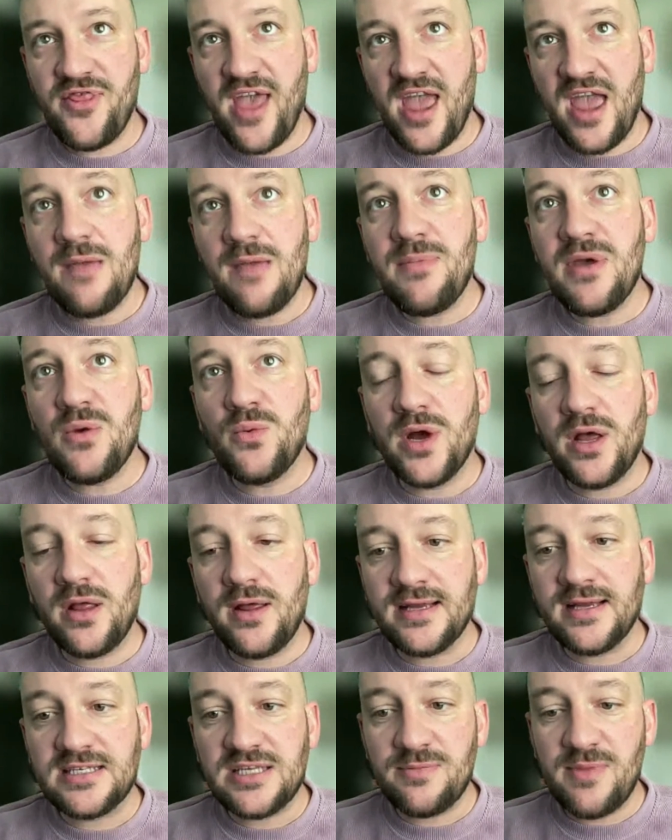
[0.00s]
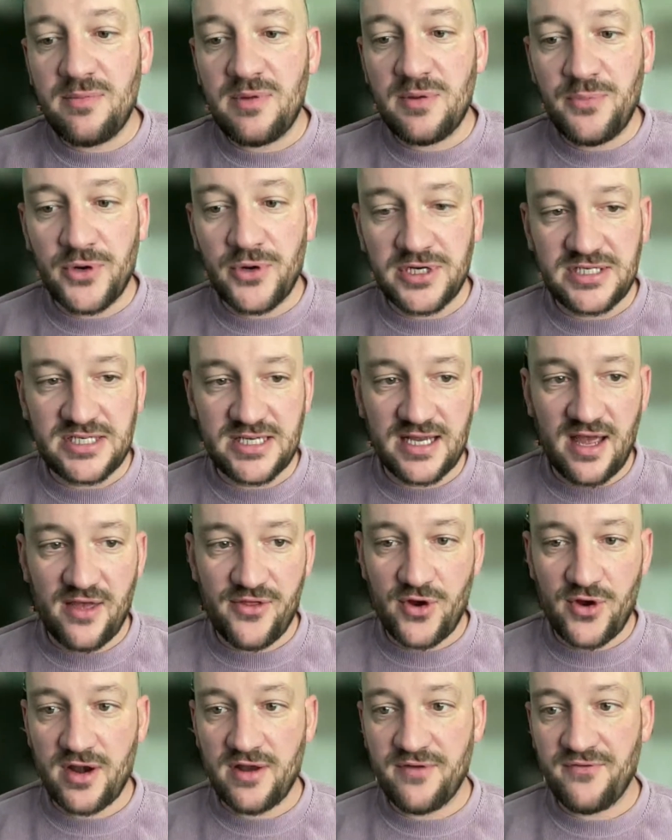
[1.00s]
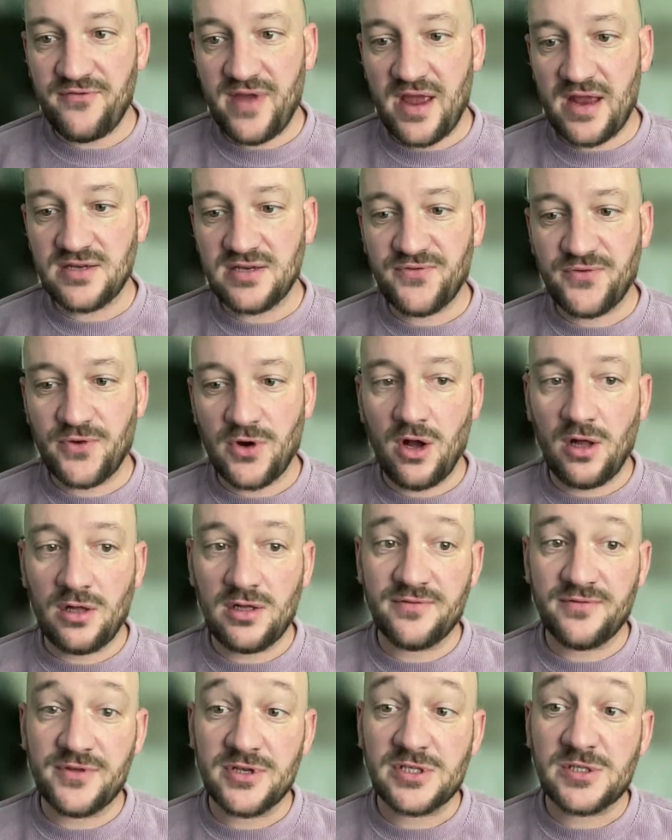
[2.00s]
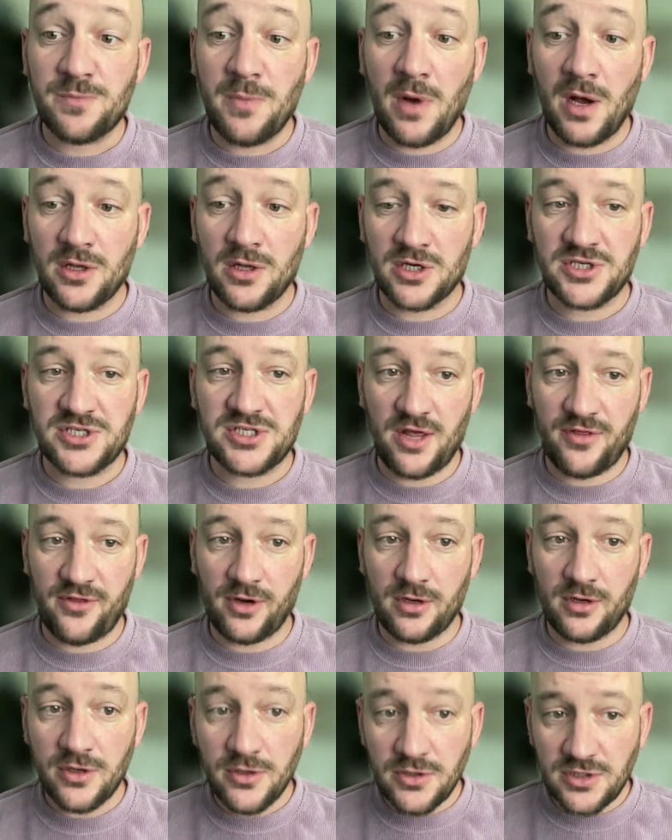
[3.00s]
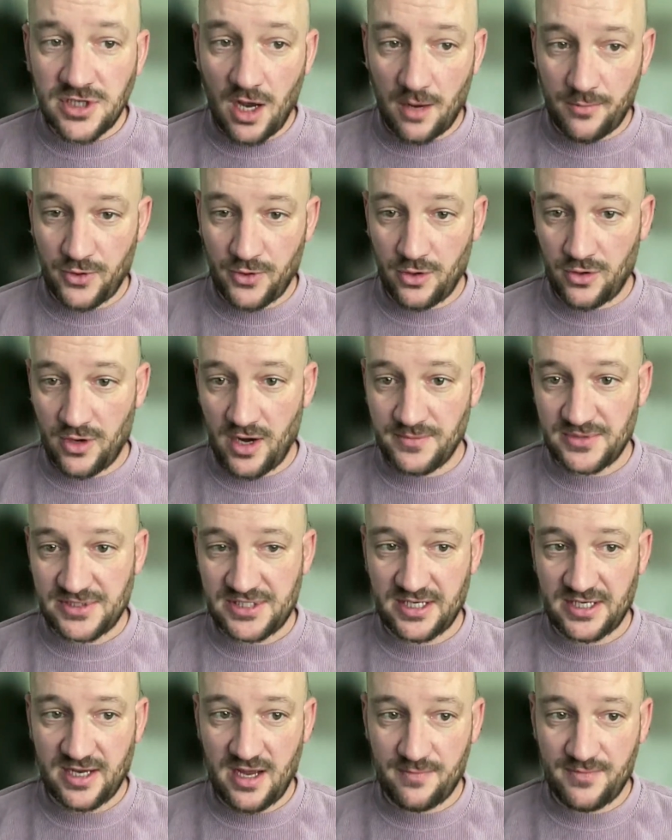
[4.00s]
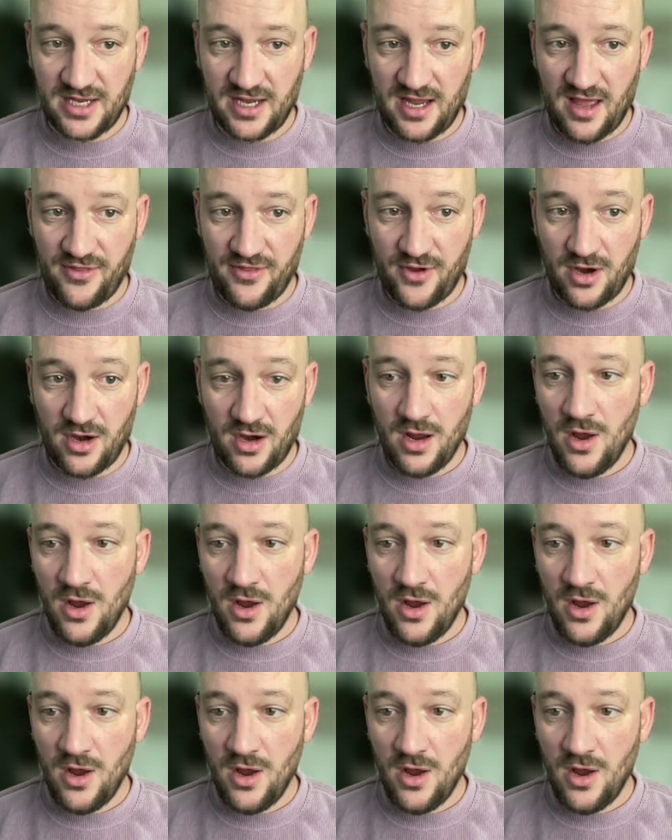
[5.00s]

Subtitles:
they be willing to maybe put together an event for all of the smaller Southern Utah programs to come together,